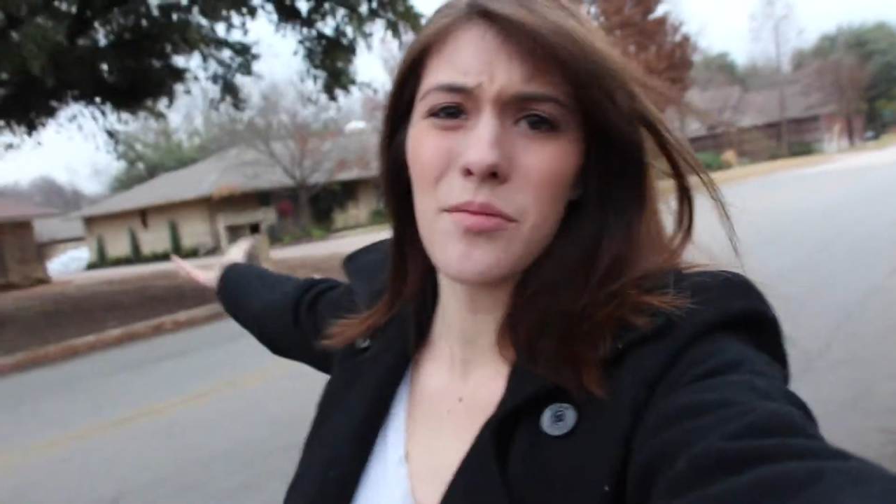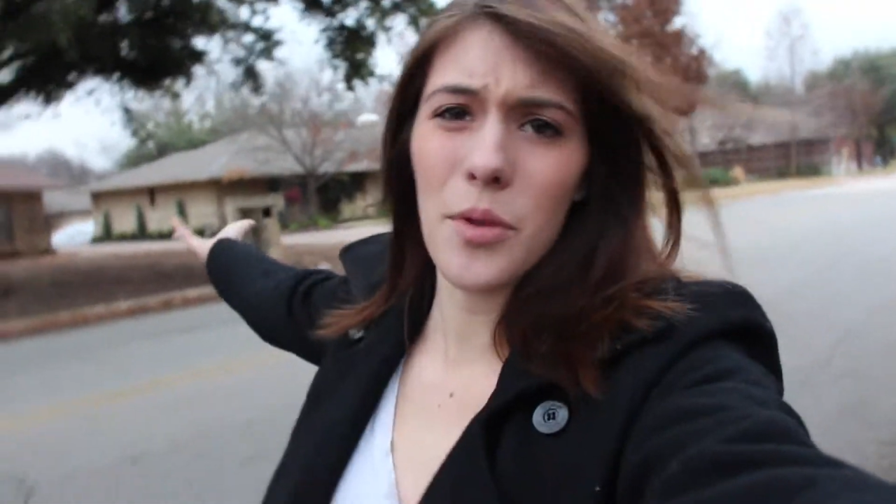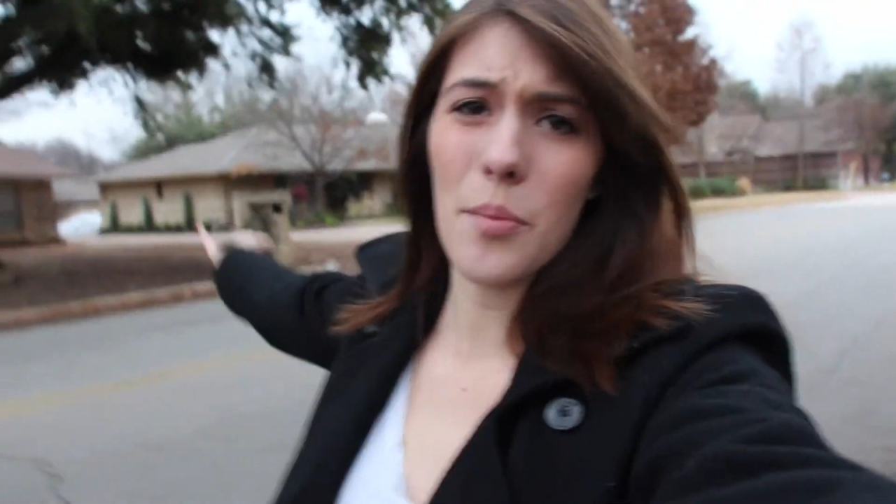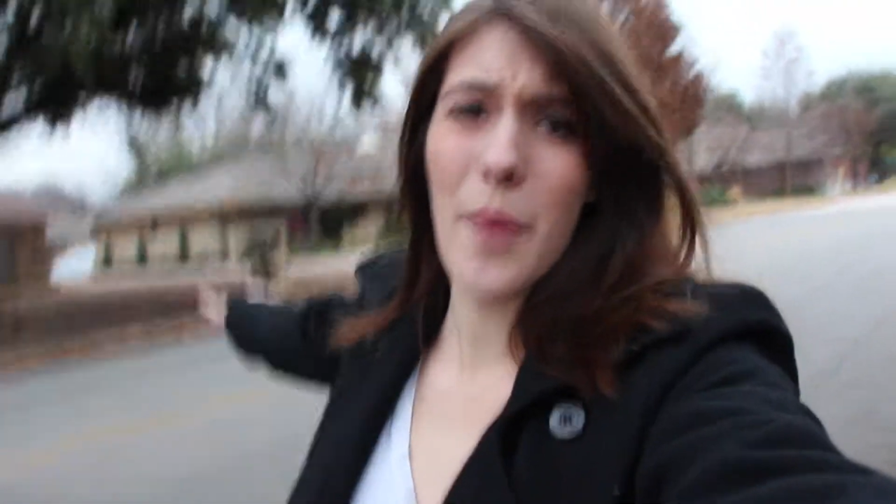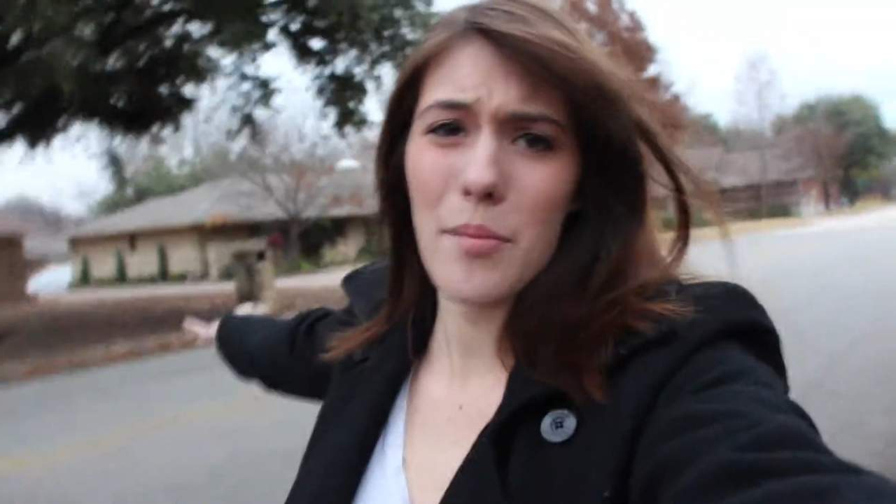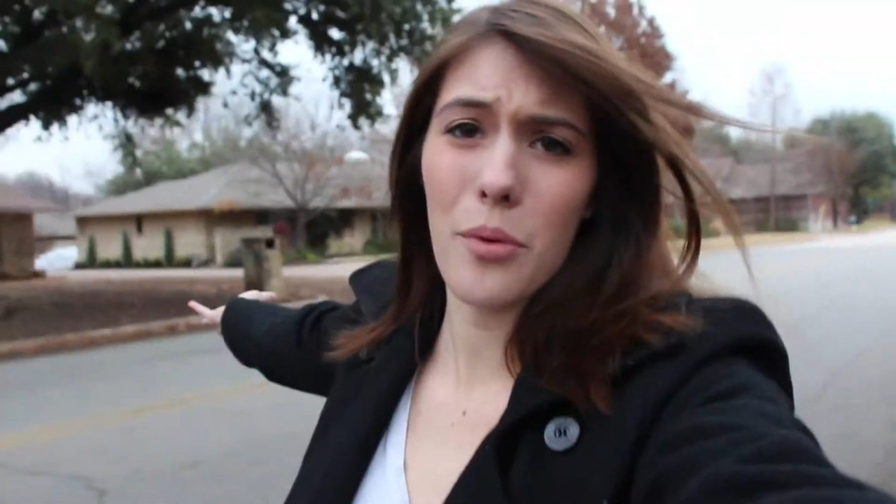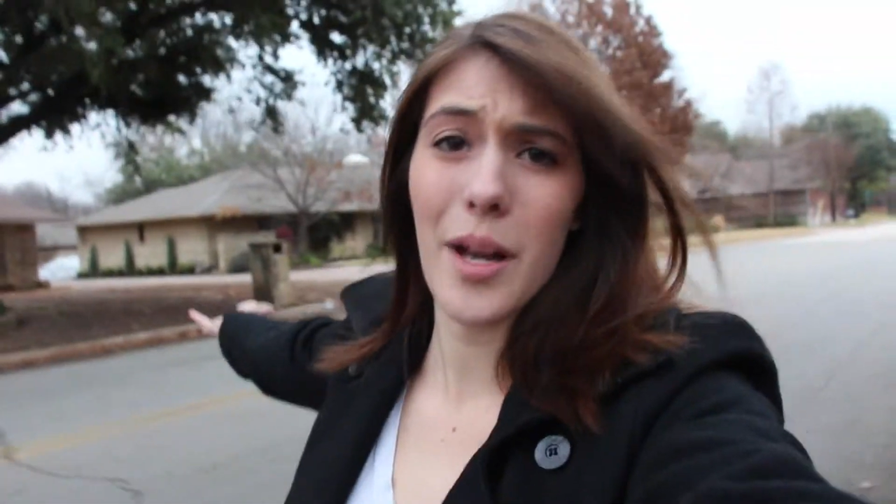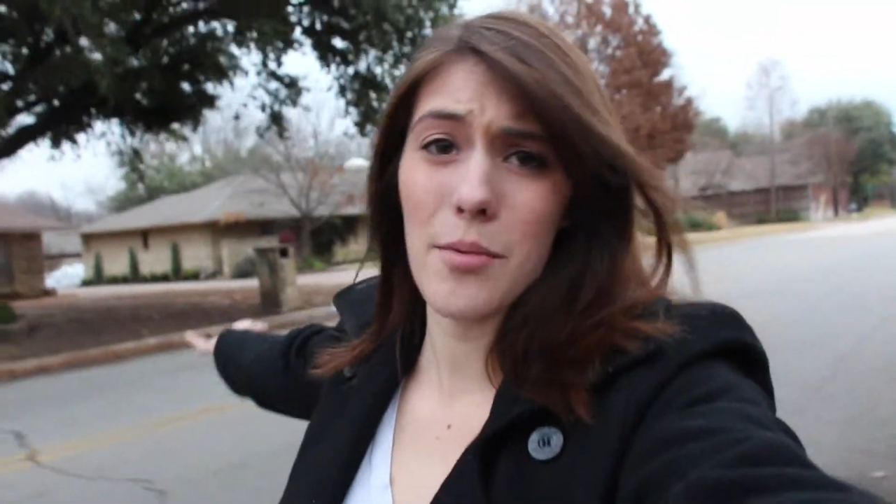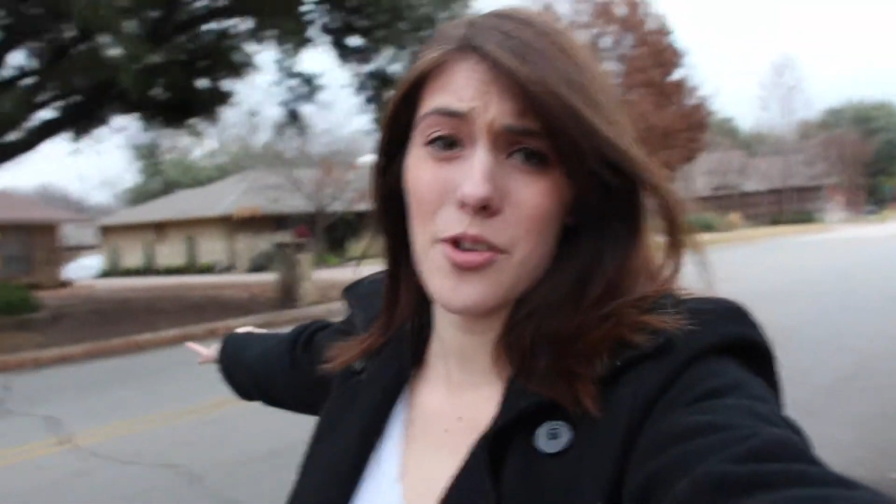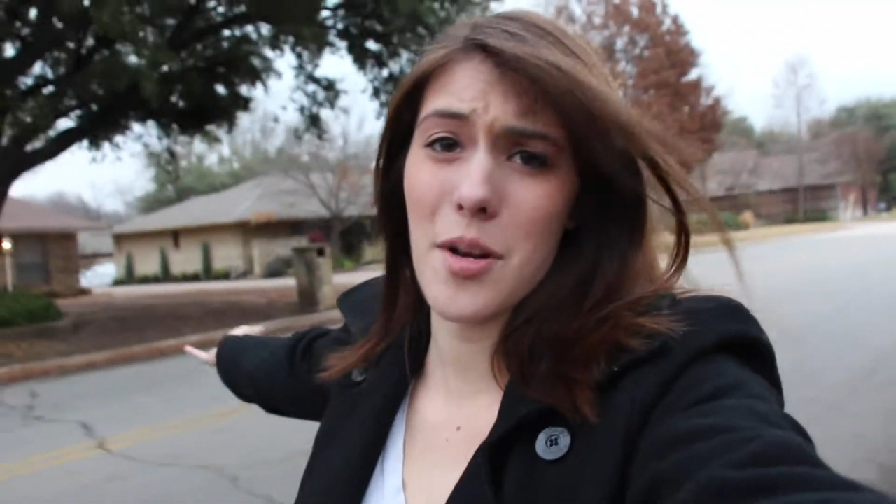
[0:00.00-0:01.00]
the main
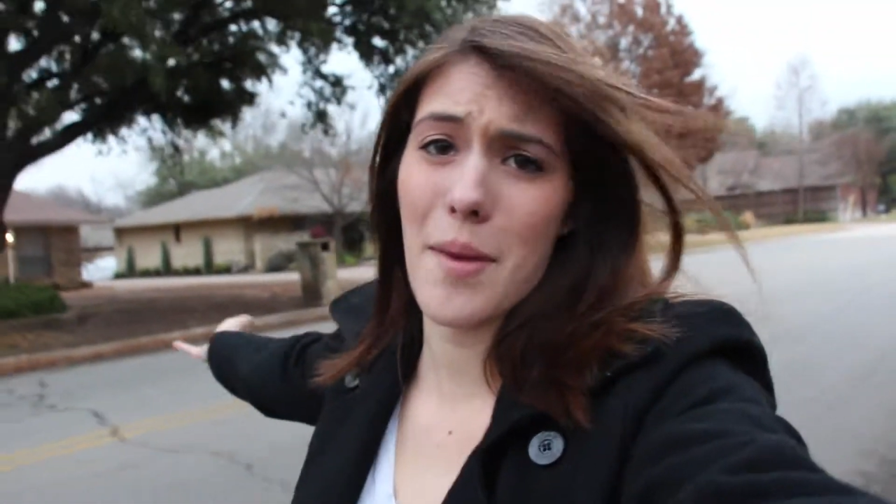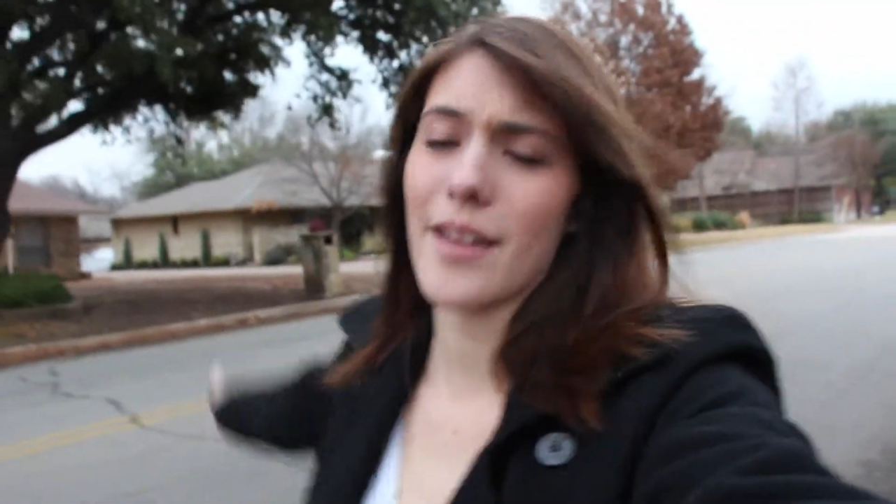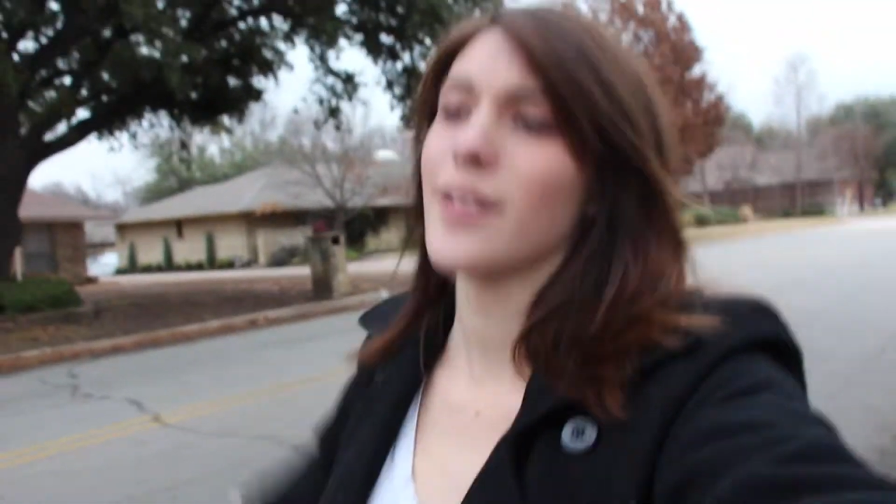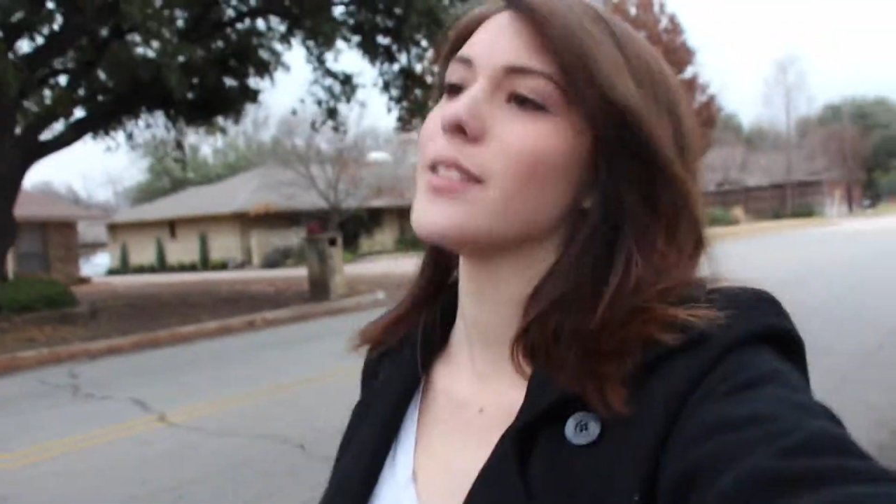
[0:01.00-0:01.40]
point I'm trying to make.